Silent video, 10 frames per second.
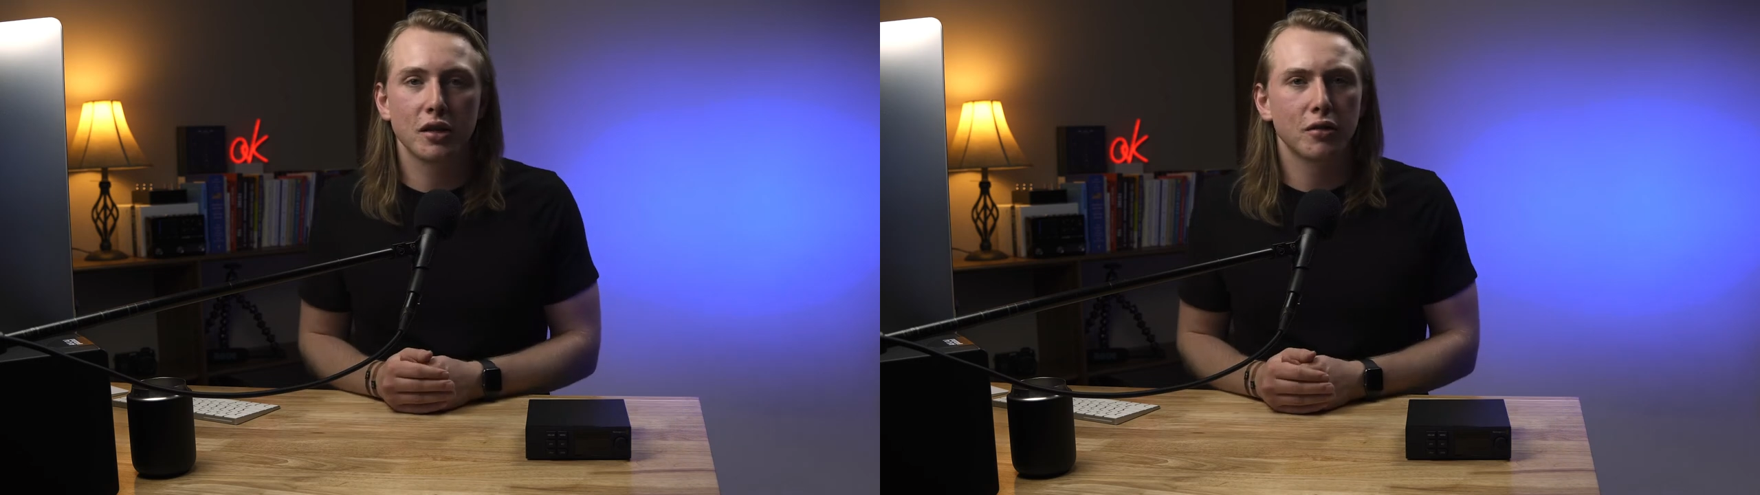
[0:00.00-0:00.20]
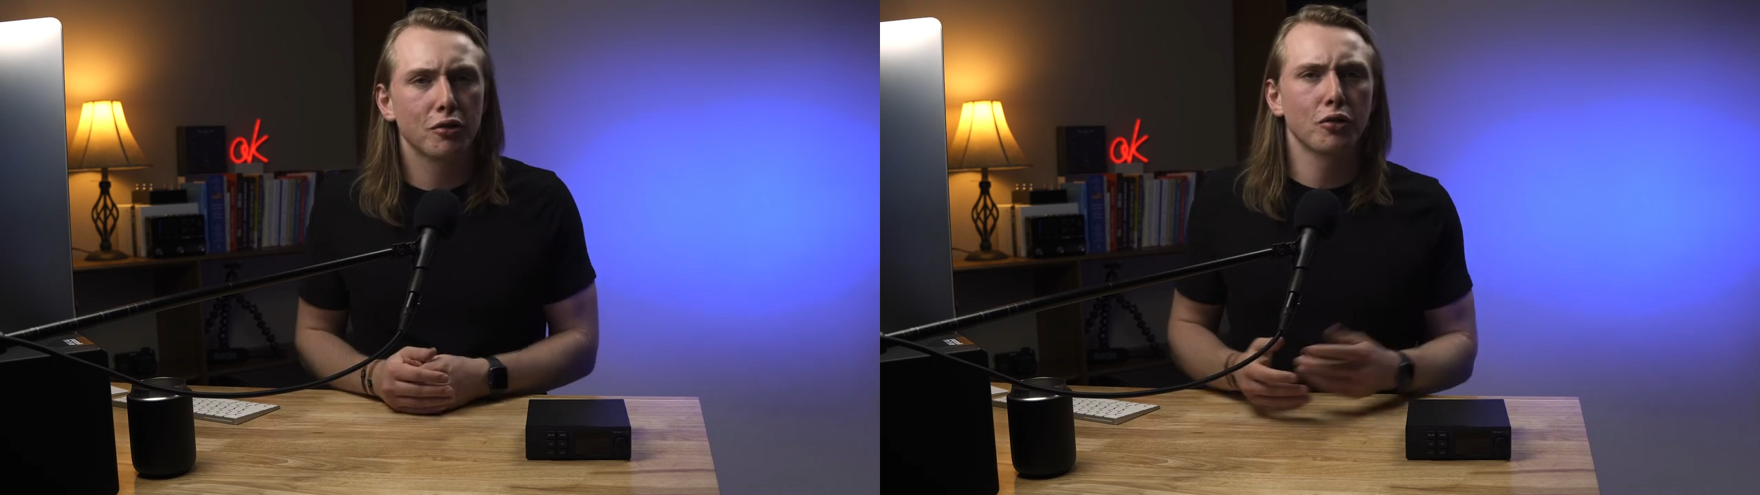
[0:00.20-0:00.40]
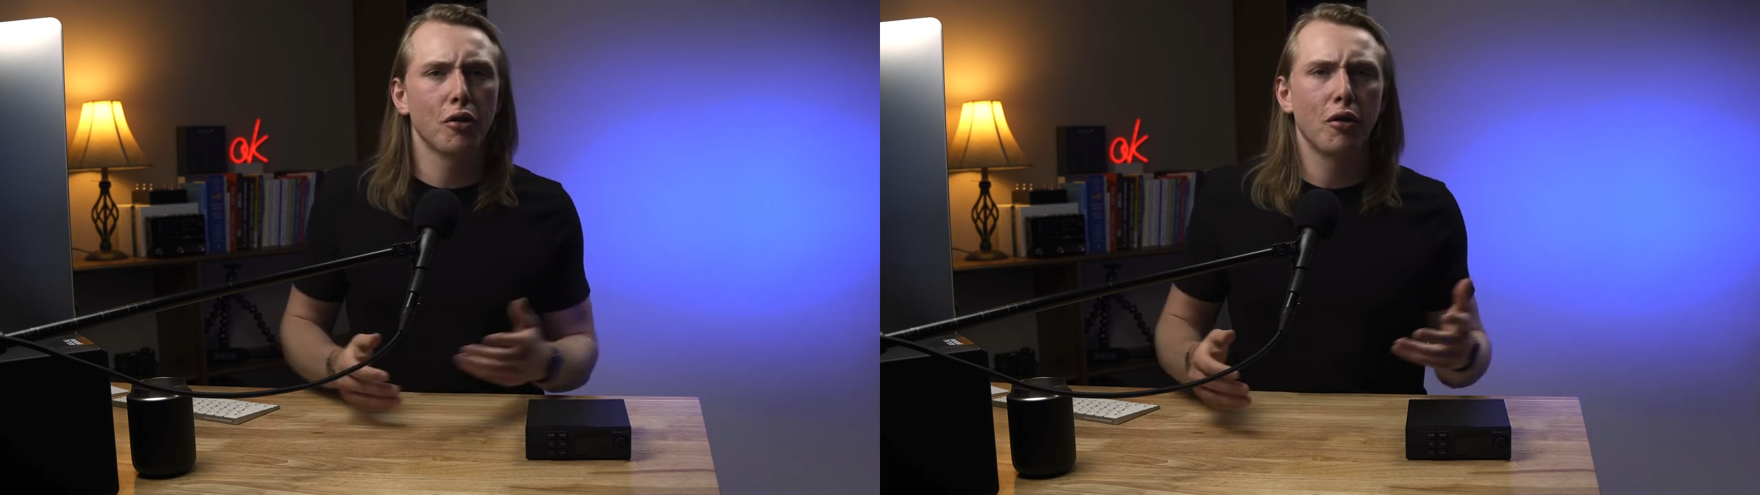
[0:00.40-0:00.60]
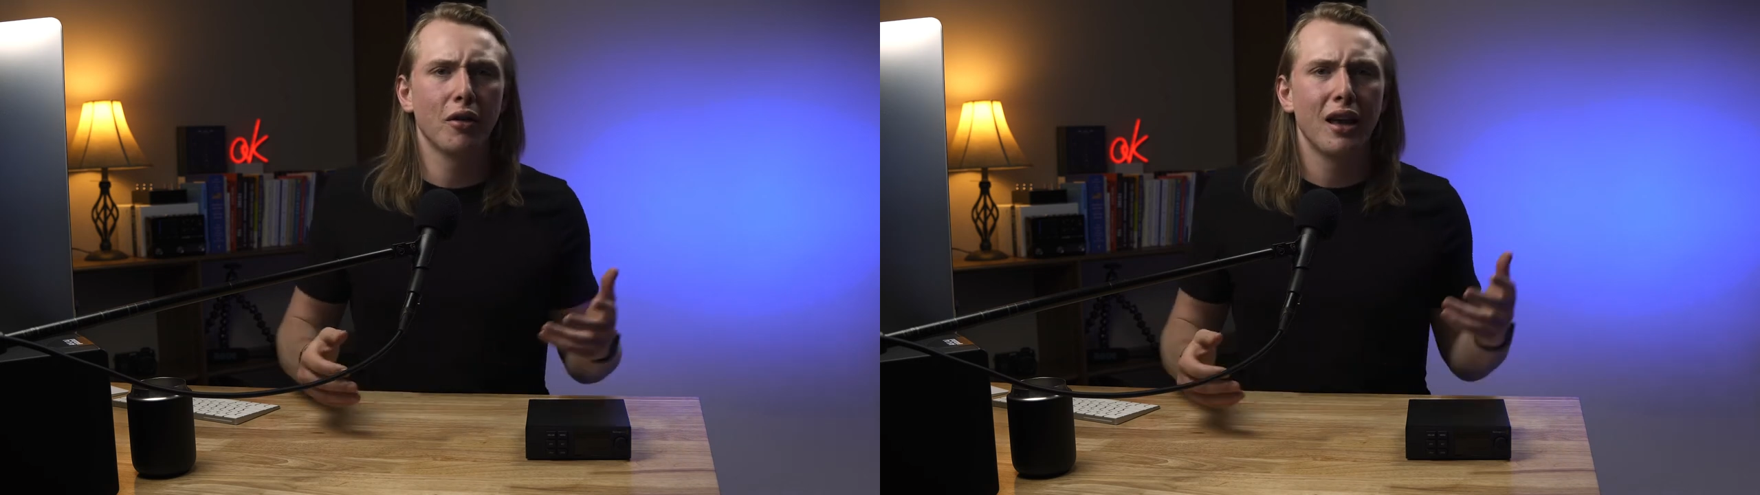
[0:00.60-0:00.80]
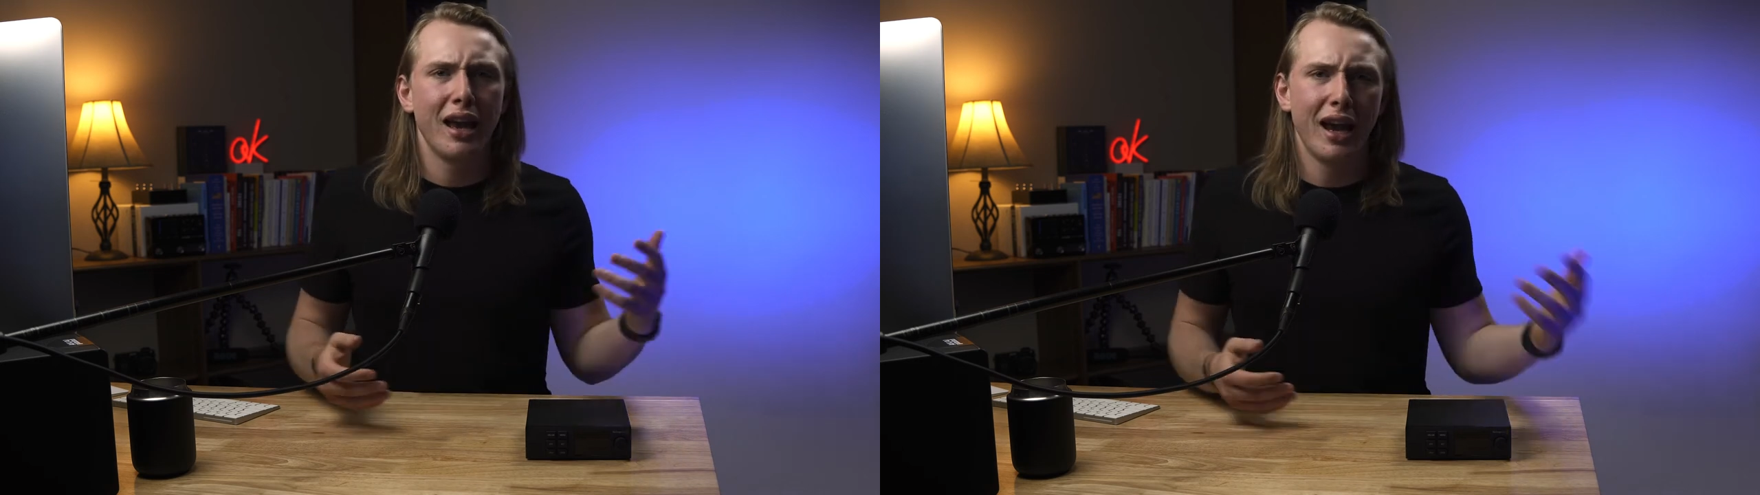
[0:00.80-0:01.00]
because those are
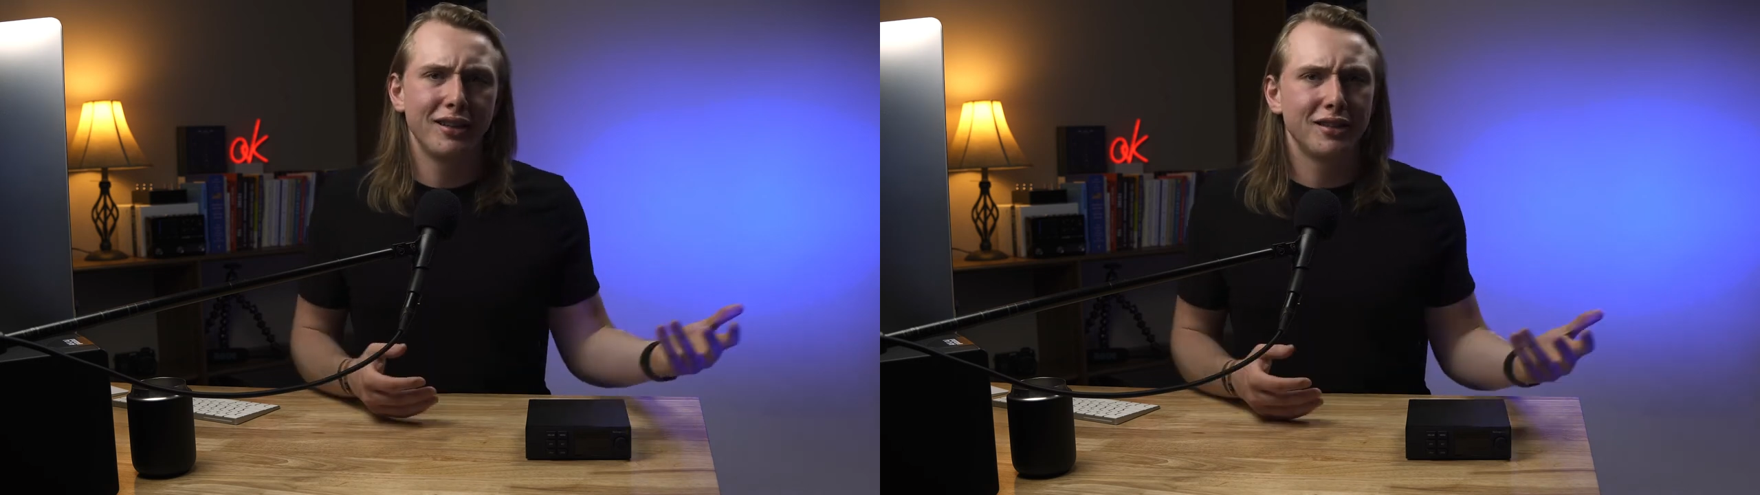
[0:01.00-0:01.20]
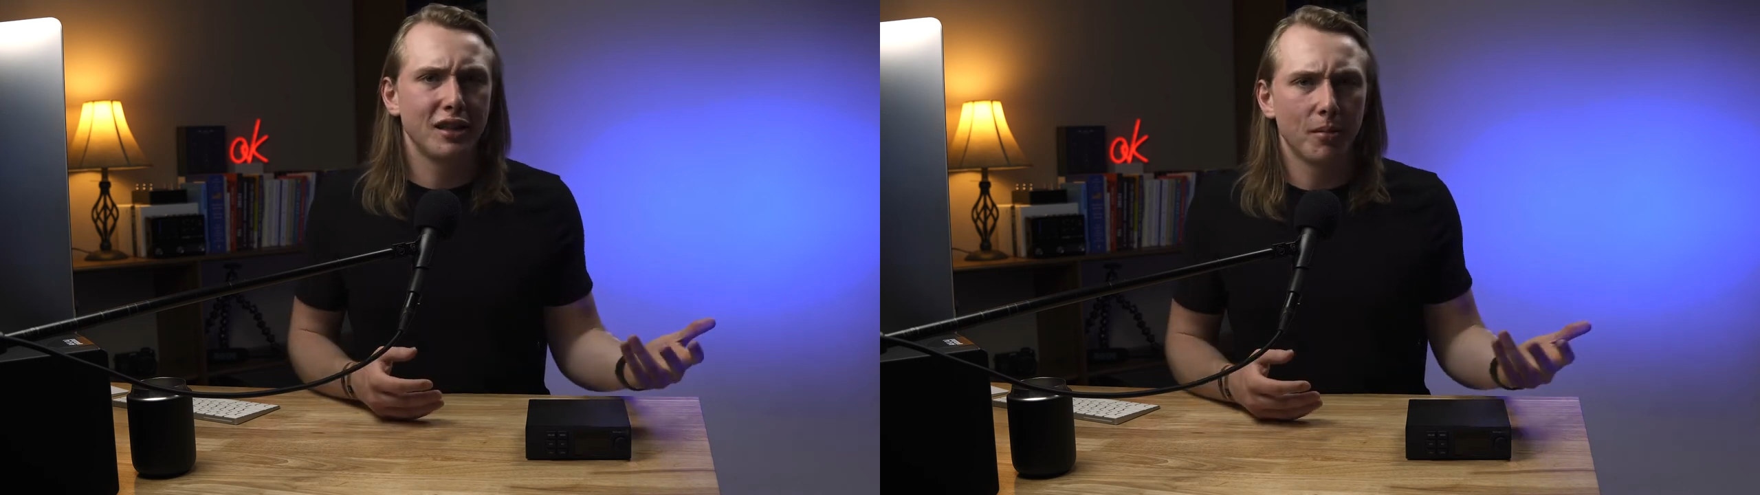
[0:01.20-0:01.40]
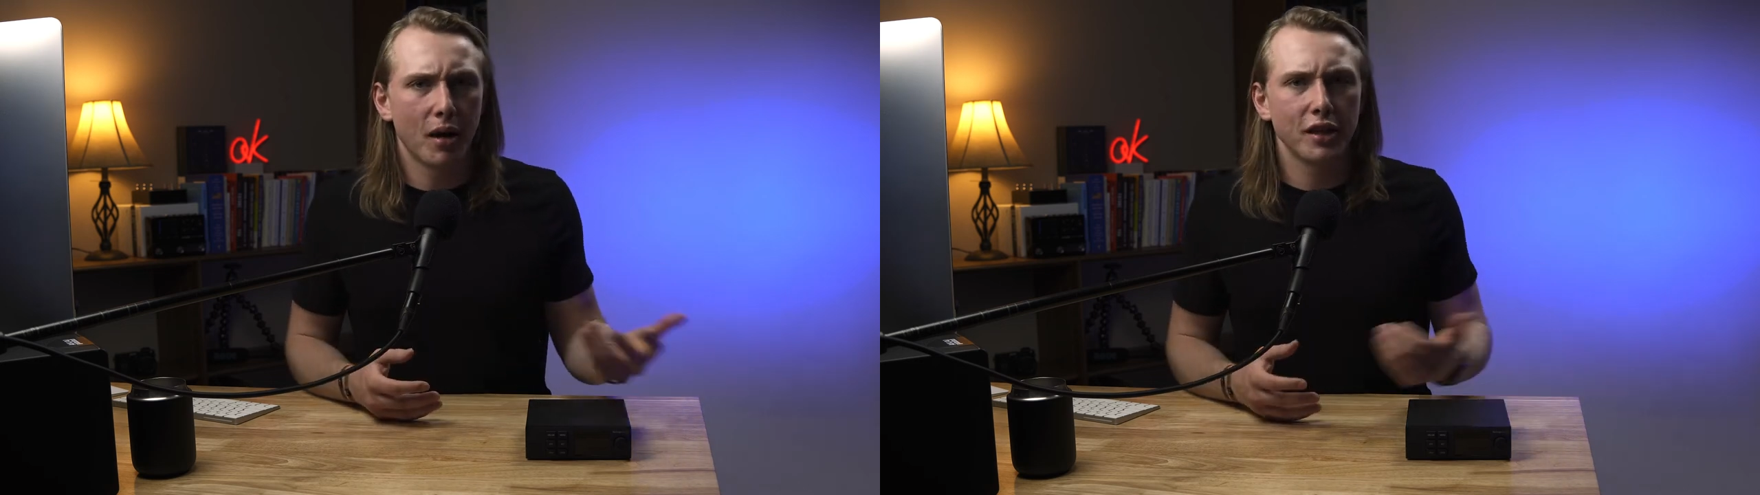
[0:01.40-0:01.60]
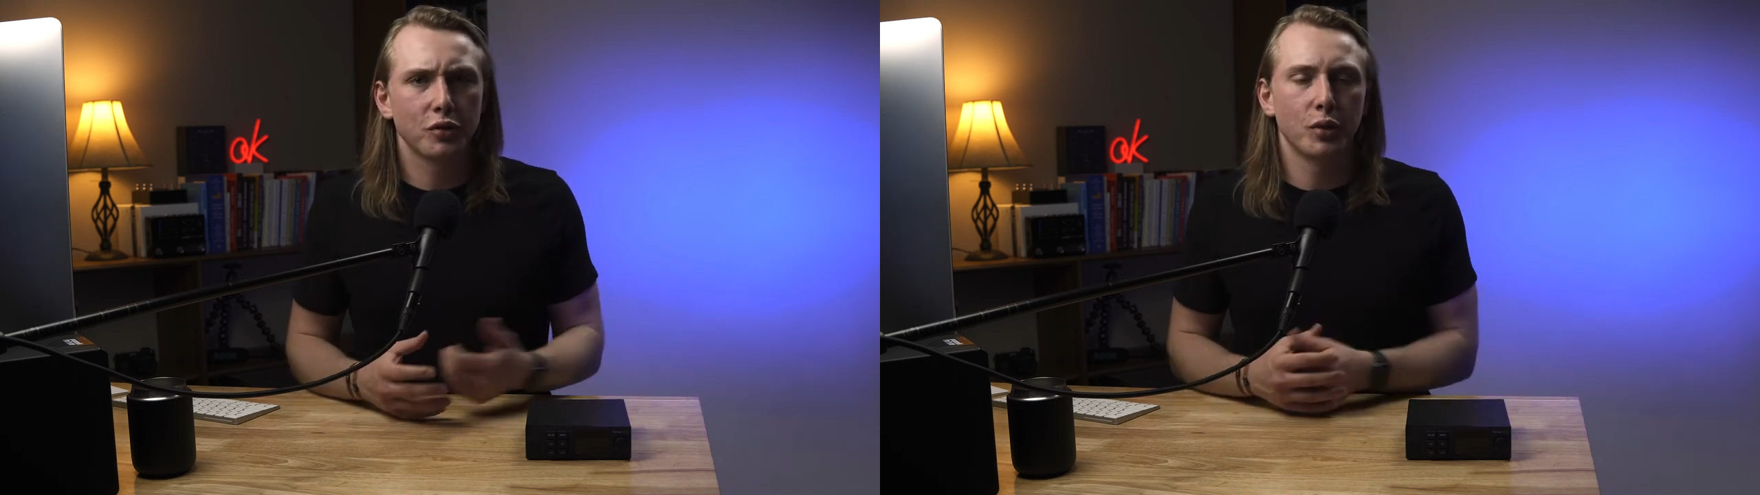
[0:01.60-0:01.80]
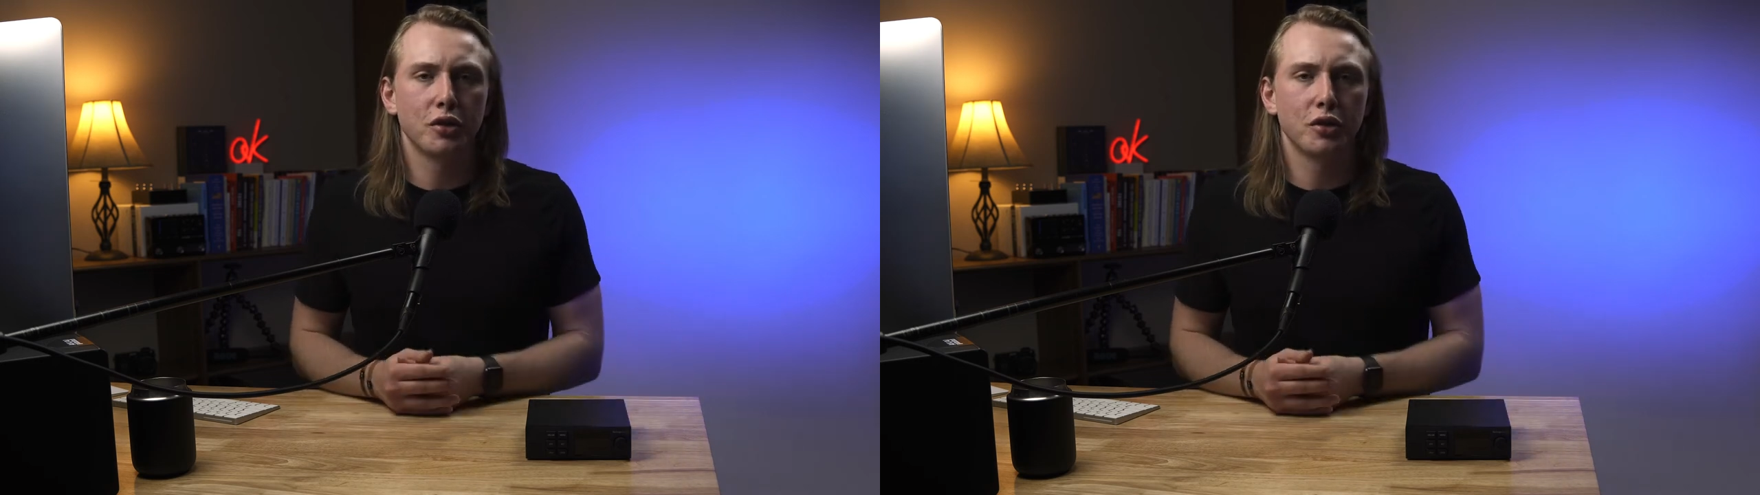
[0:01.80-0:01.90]
all HDMI